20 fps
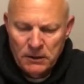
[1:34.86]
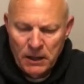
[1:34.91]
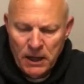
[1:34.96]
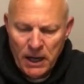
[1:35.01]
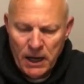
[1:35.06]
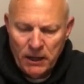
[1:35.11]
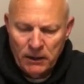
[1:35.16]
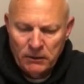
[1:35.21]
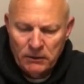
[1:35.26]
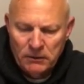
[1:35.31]

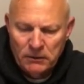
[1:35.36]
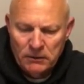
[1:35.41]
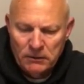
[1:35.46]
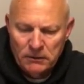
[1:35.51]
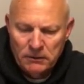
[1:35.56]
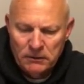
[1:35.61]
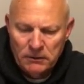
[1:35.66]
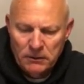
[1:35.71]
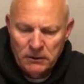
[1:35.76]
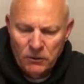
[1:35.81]
And
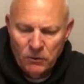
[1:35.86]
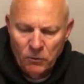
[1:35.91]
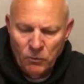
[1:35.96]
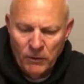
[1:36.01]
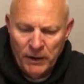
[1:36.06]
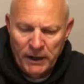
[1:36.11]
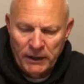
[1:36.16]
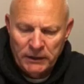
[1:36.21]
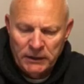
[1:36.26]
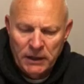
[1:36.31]

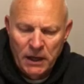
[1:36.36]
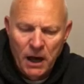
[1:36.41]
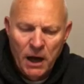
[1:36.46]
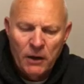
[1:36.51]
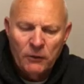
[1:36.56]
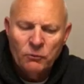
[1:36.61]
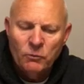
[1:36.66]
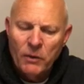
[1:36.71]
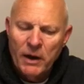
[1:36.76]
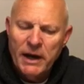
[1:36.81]
when
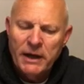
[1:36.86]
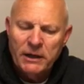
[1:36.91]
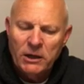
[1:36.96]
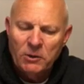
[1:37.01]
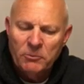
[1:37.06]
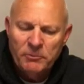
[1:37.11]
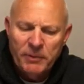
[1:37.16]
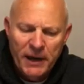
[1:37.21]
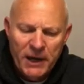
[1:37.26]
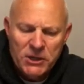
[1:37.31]
God
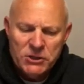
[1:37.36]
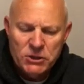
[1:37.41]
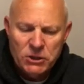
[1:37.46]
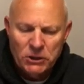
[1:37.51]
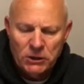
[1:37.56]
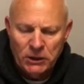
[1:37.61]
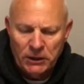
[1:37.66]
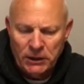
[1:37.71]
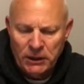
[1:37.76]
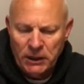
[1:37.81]
waited
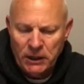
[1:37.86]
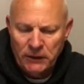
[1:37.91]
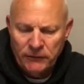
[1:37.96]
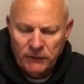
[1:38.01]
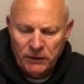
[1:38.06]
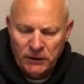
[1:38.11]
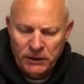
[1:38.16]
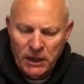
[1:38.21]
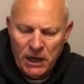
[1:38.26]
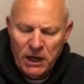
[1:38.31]
patiently in
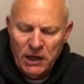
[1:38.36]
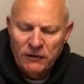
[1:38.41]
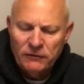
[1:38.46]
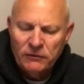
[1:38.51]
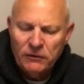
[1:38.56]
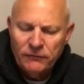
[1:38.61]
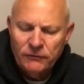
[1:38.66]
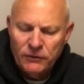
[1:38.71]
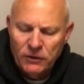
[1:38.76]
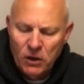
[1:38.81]
the days
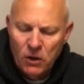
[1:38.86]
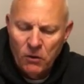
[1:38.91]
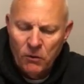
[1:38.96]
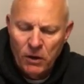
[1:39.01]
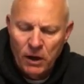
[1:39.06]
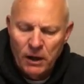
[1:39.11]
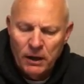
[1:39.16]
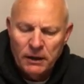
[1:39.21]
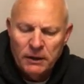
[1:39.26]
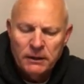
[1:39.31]
of
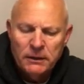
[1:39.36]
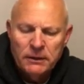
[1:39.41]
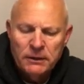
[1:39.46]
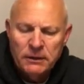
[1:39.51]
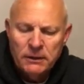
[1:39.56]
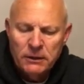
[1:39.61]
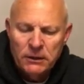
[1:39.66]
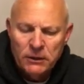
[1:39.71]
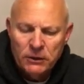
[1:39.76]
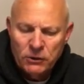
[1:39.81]
Noah,
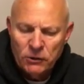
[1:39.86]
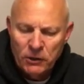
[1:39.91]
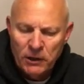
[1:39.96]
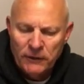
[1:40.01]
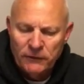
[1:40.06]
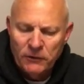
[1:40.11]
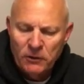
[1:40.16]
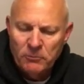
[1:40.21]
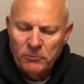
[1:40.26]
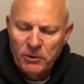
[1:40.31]

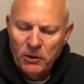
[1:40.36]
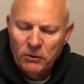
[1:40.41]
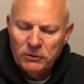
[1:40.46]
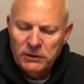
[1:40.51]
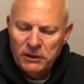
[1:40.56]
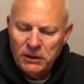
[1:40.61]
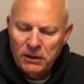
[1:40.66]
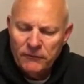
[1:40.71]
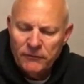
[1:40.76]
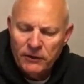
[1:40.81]
during the
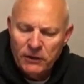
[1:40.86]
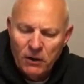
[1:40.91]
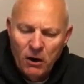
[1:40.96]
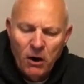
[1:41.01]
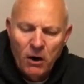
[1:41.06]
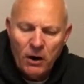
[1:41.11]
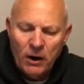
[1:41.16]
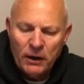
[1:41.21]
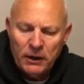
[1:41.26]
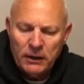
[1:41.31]
building of the
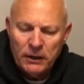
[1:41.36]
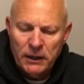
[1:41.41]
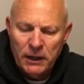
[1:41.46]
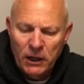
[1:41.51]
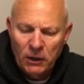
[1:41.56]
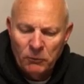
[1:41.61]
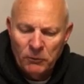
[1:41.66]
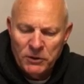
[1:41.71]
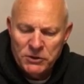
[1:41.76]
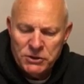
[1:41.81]
ark,
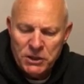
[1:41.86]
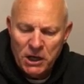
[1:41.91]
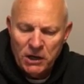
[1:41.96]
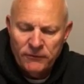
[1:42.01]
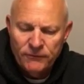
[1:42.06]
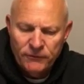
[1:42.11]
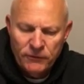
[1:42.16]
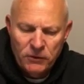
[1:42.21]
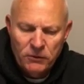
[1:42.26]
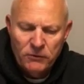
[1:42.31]
in which a
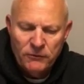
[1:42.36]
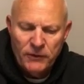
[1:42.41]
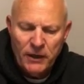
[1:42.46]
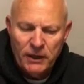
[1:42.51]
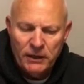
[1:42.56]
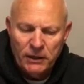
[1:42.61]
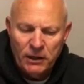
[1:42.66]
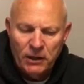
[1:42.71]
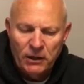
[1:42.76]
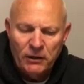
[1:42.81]
few,
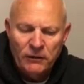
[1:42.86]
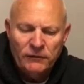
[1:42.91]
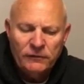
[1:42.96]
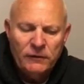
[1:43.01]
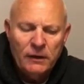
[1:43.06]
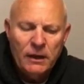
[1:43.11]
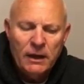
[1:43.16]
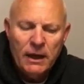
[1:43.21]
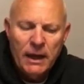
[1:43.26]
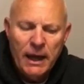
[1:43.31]
that is,
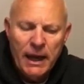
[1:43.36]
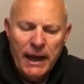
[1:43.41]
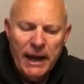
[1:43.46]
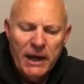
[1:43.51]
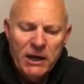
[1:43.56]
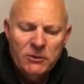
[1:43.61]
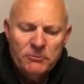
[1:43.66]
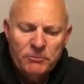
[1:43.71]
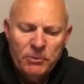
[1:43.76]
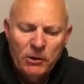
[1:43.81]

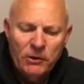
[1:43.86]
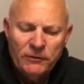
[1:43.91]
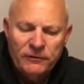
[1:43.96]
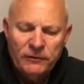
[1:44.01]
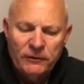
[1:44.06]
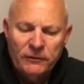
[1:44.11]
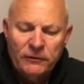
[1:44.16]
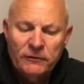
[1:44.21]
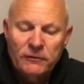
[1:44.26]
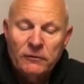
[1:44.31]
8
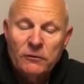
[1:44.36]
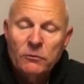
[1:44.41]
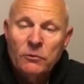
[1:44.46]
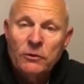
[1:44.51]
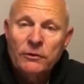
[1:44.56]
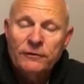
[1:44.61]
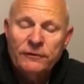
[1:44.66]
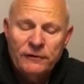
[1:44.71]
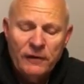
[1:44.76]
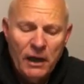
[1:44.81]
persons,
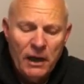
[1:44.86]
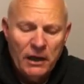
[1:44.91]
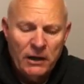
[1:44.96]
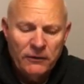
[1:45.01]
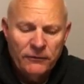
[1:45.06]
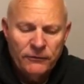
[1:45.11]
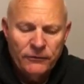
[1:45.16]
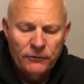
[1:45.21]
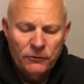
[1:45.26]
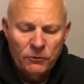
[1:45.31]
were
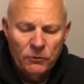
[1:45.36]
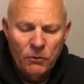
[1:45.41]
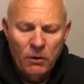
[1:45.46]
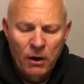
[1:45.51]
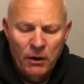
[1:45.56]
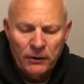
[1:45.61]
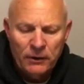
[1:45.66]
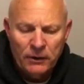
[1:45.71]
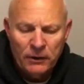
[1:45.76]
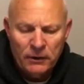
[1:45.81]
saved through
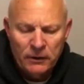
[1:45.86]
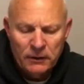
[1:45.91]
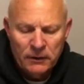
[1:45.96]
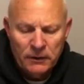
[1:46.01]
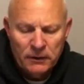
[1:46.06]
water.